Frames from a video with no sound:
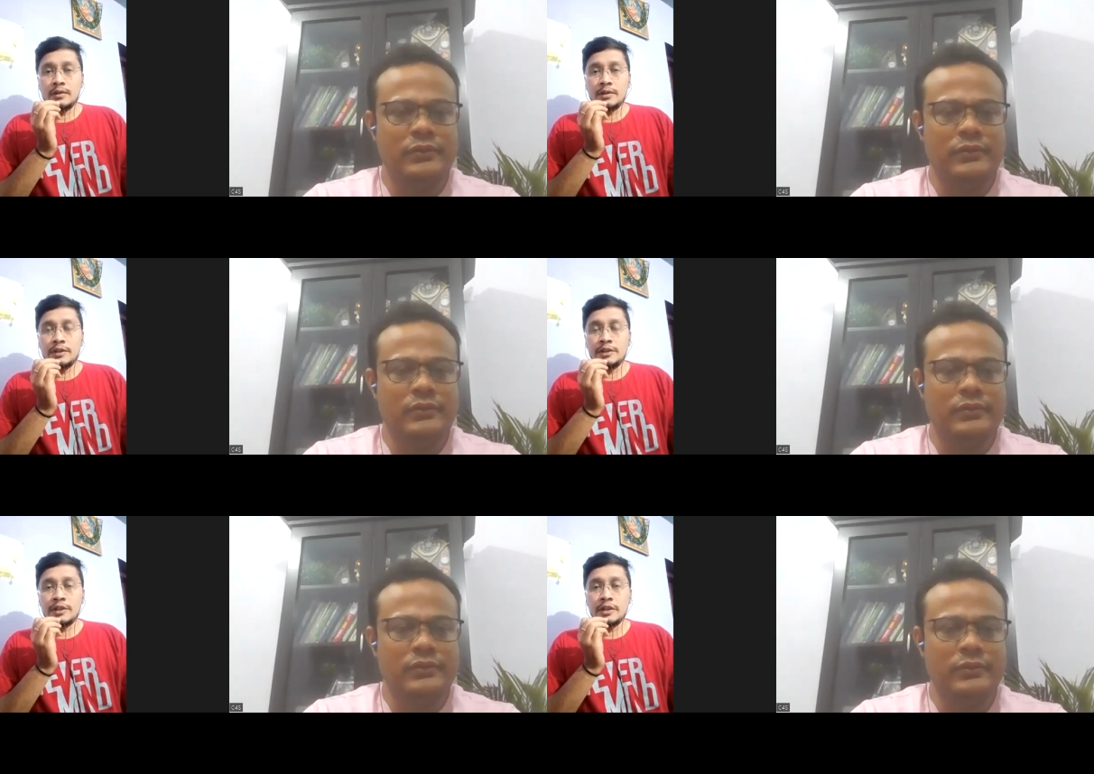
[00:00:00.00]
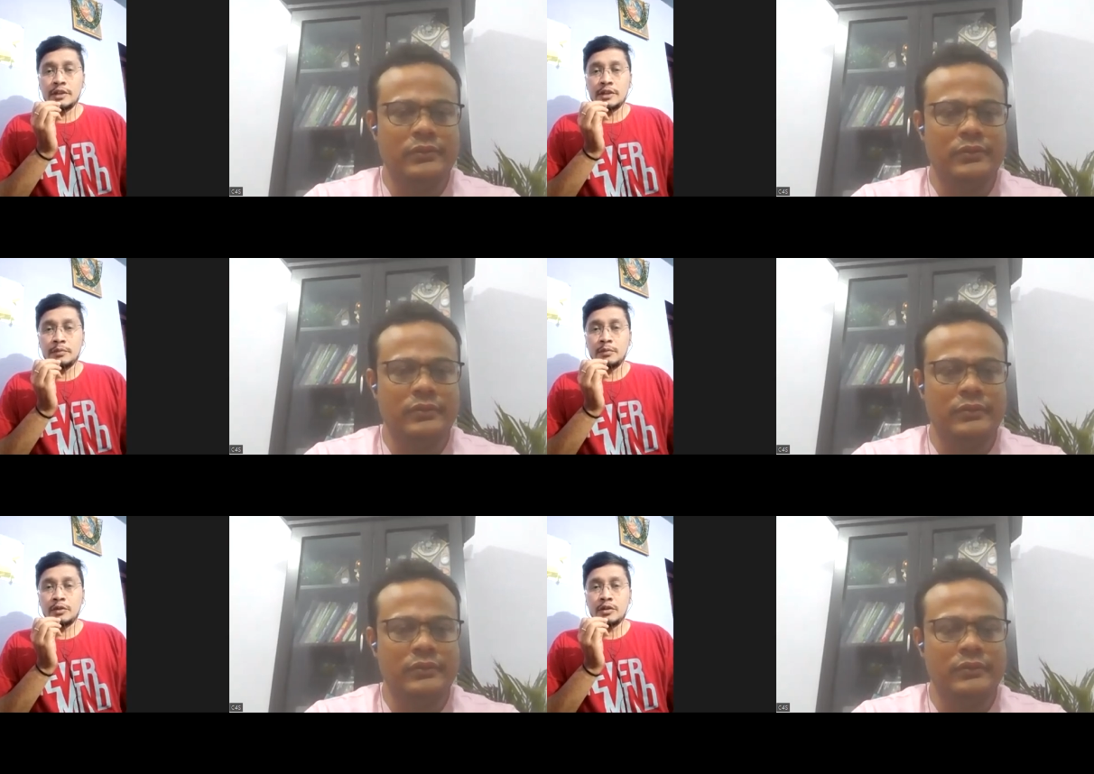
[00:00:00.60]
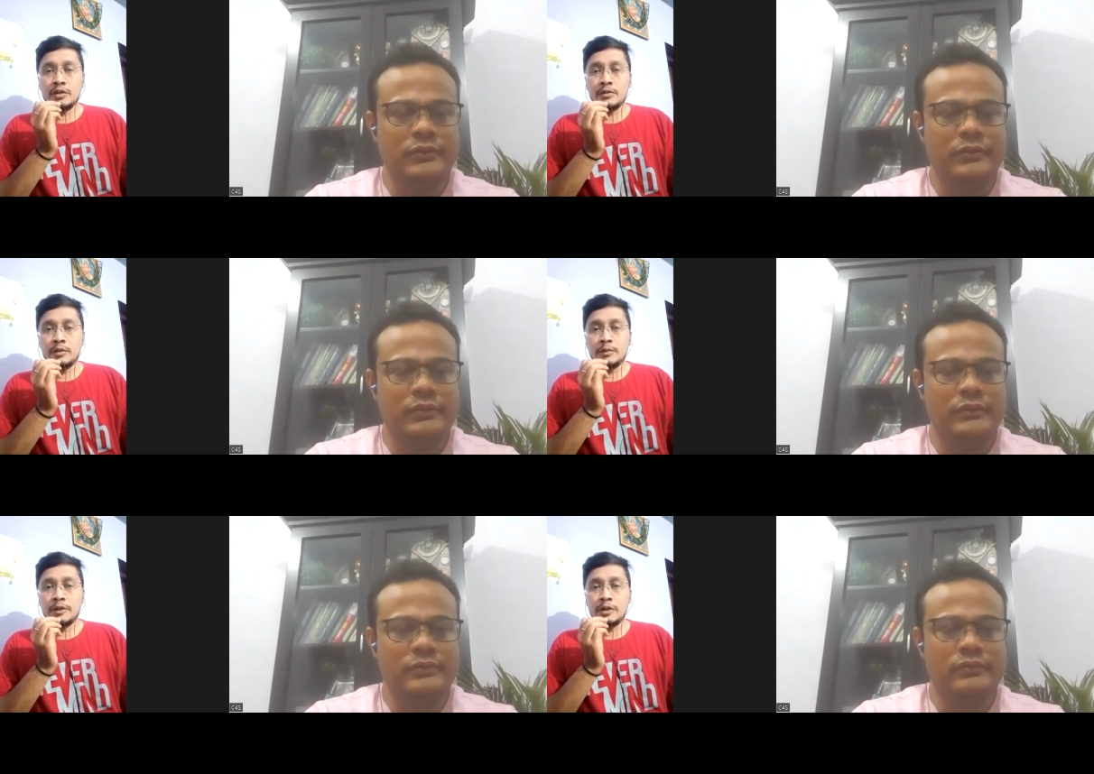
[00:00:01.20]
Speaker 1: intake input will
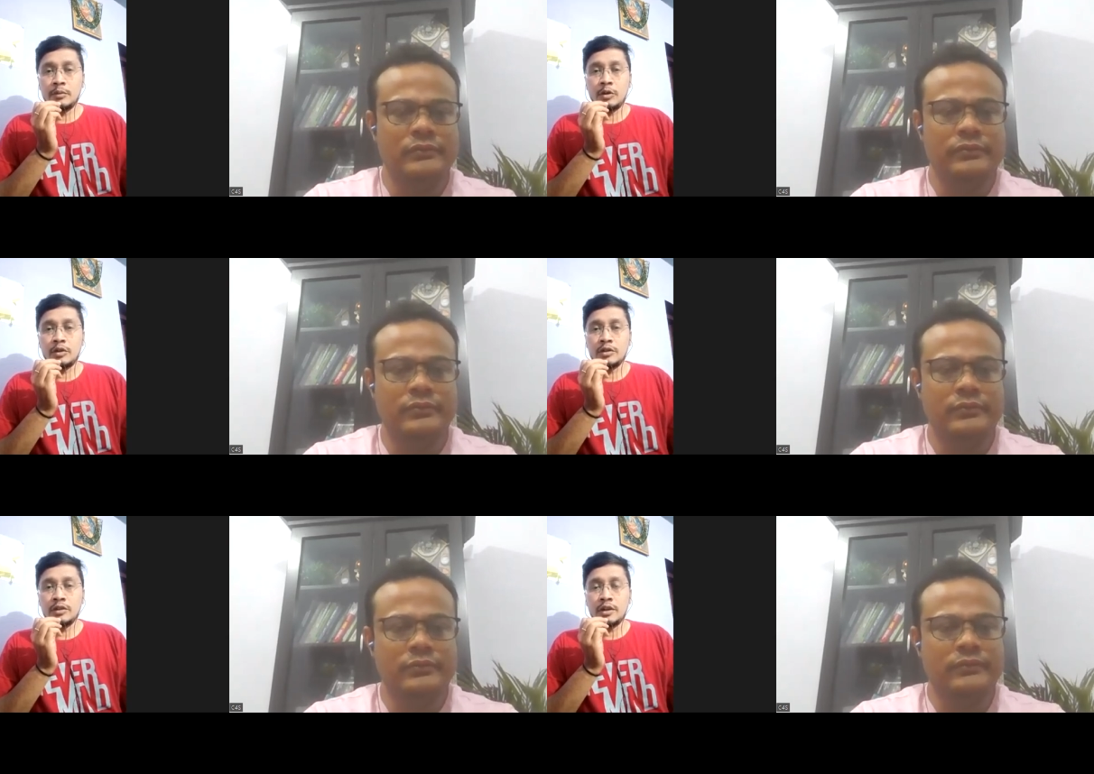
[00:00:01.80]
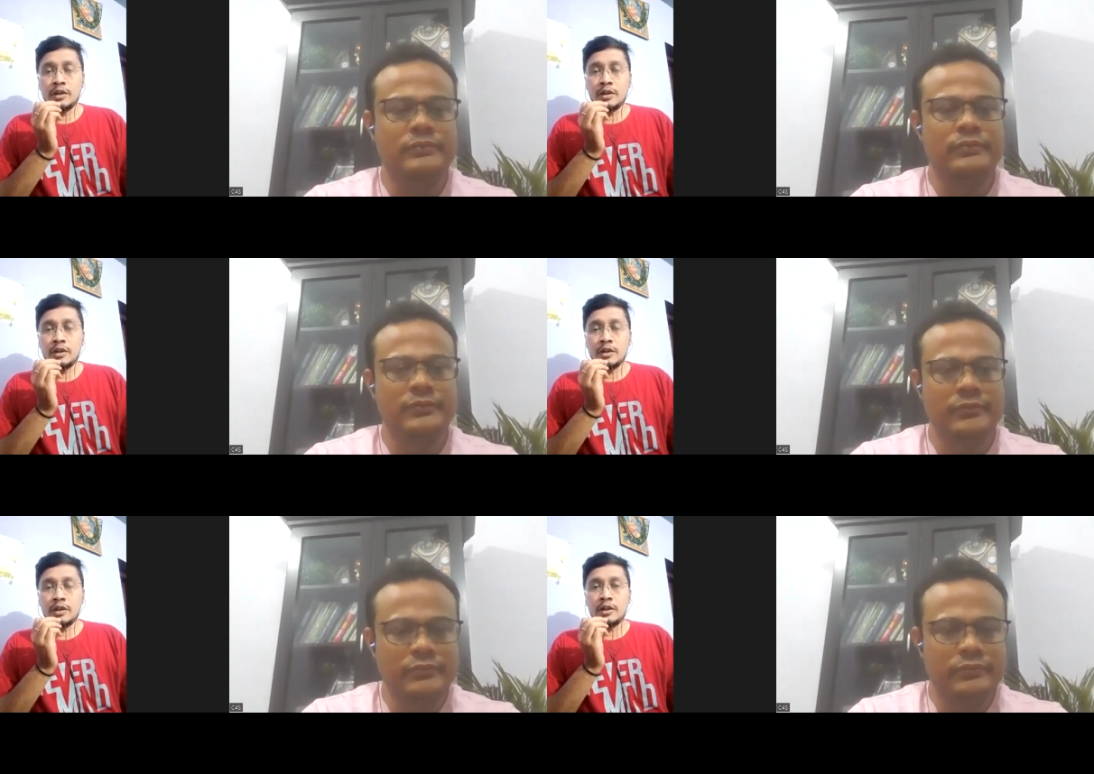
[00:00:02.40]
be in the morning and the